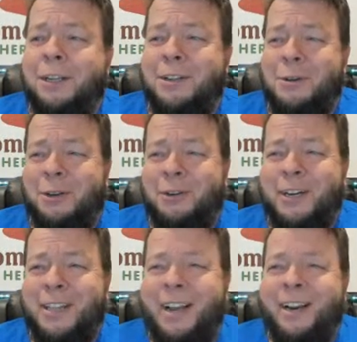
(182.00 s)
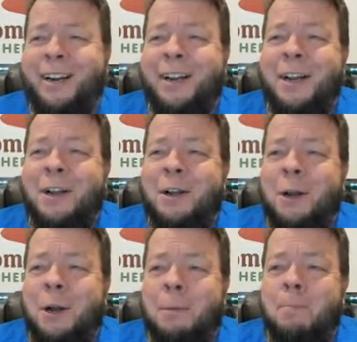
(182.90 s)
you can read that.
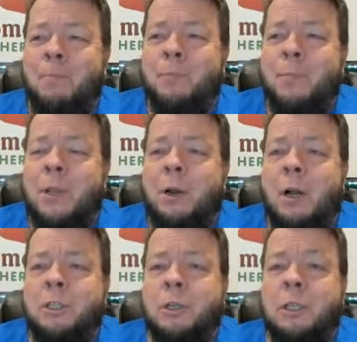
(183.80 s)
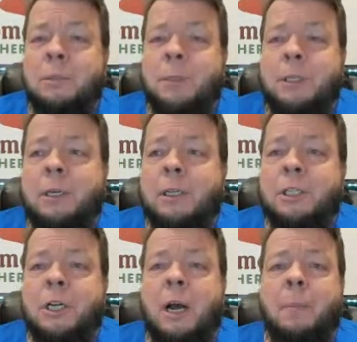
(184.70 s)
Um, also, this material
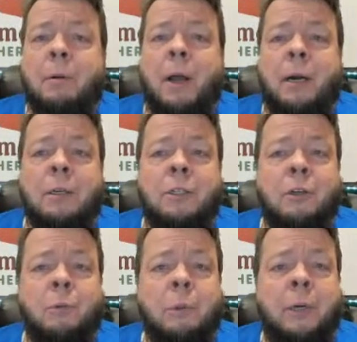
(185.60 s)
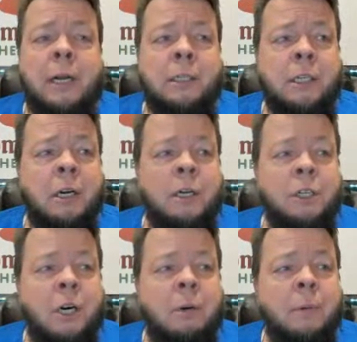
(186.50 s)
is copyrighted, so we would ask you not
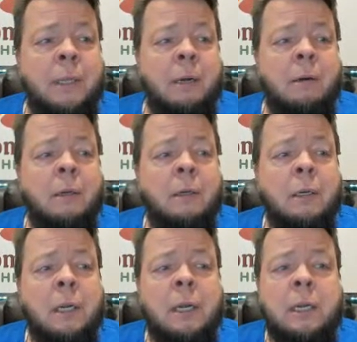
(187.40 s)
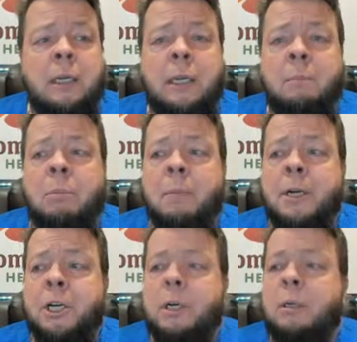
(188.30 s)
share it without getting
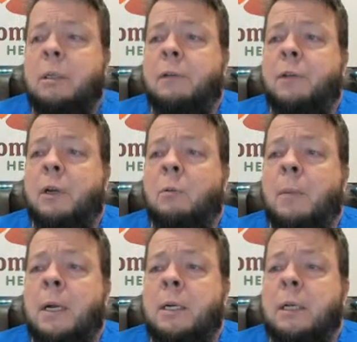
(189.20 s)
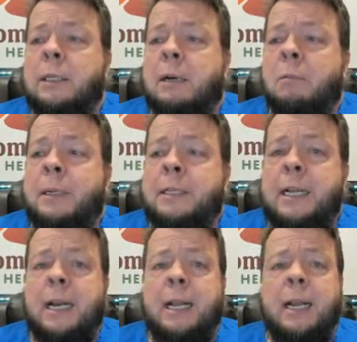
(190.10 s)
permission, if you don't mind, because that would be
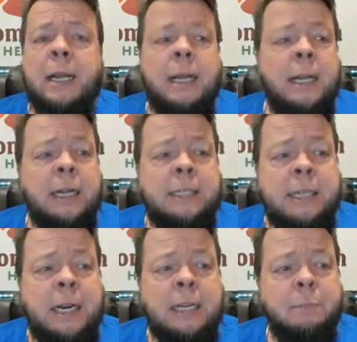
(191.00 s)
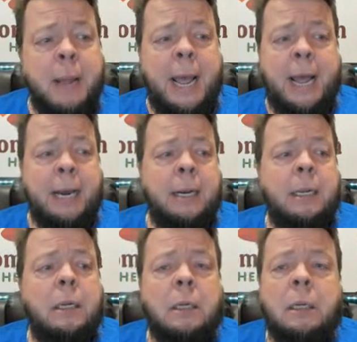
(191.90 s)
stealing, and stealing is bad,
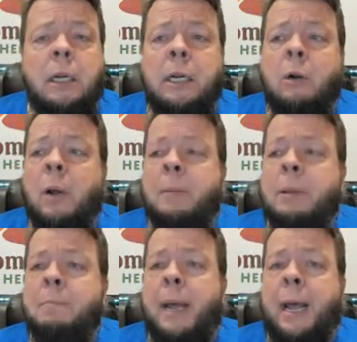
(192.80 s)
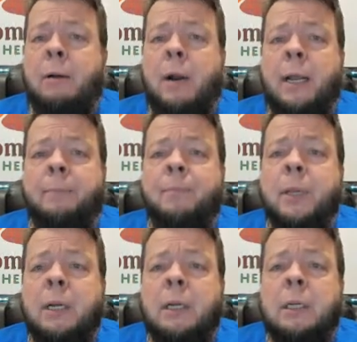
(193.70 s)
and you don't want to be bad, right?
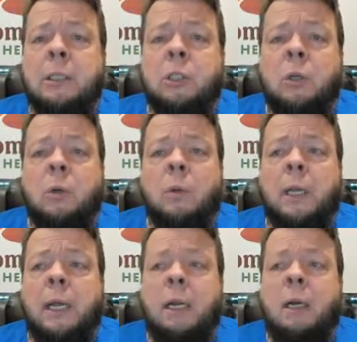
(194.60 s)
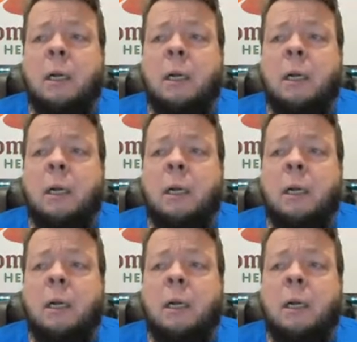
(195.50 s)
So, okay.